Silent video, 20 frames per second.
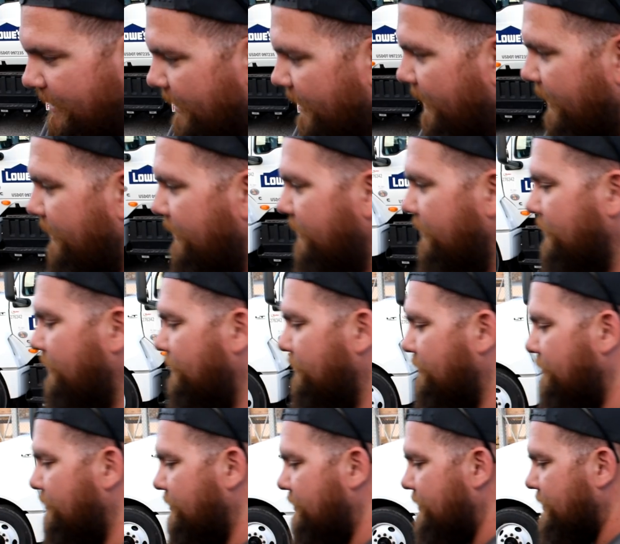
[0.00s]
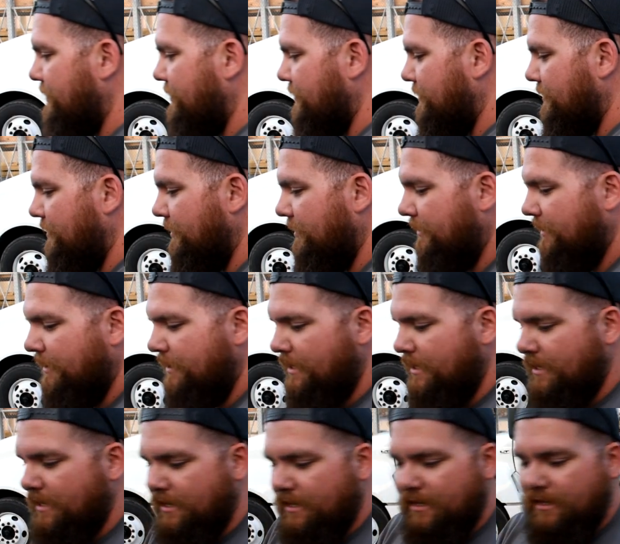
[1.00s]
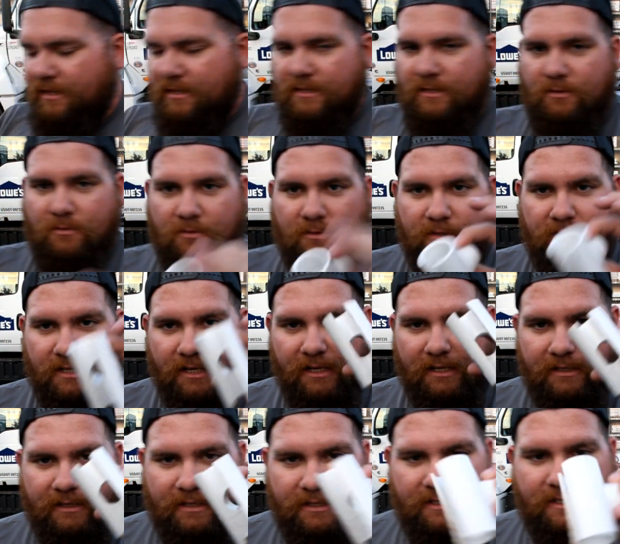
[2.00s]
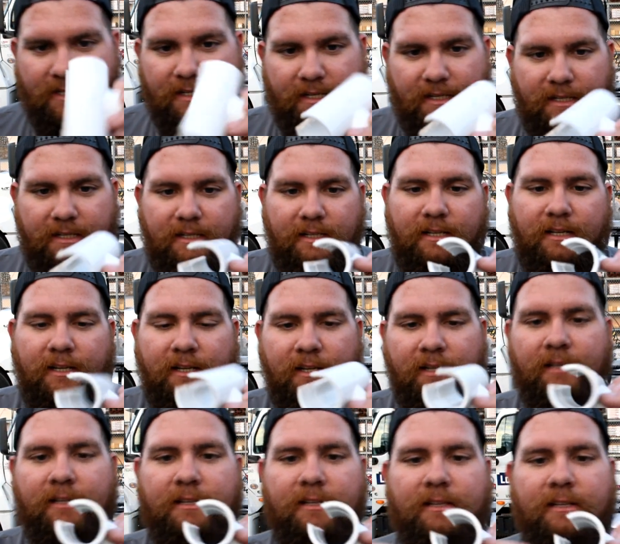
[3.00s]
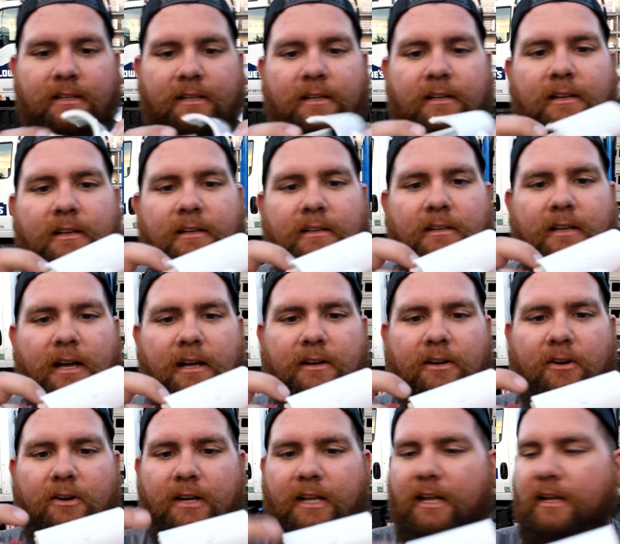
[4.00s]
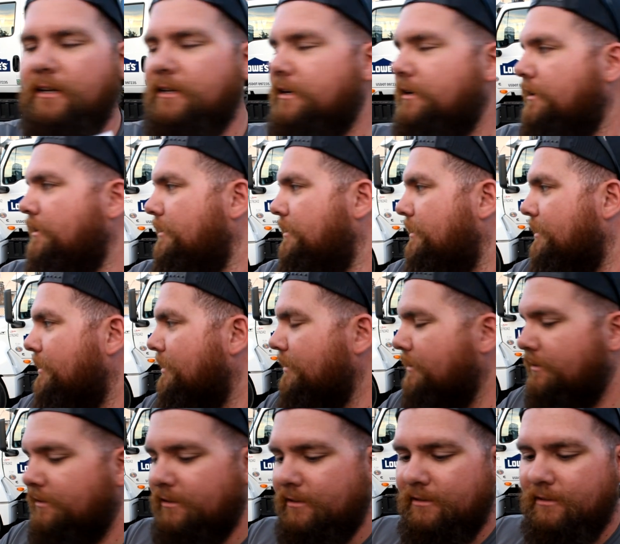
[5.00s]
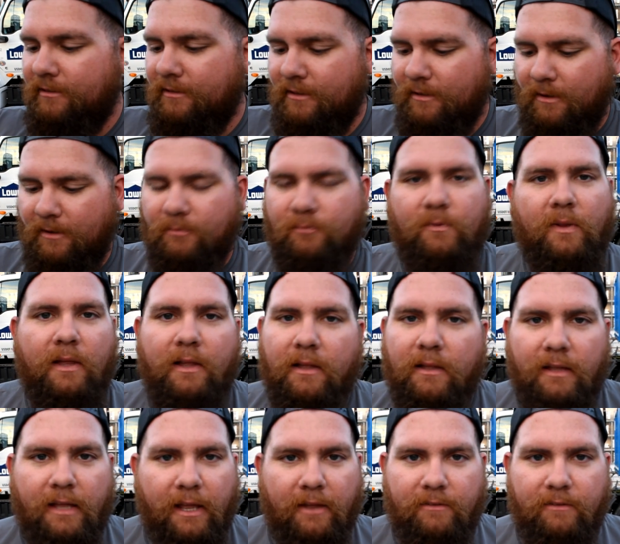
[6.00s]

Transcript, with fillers: And what I'm gonna do is we're gonna take the T. I don't already get dirty. Yeah.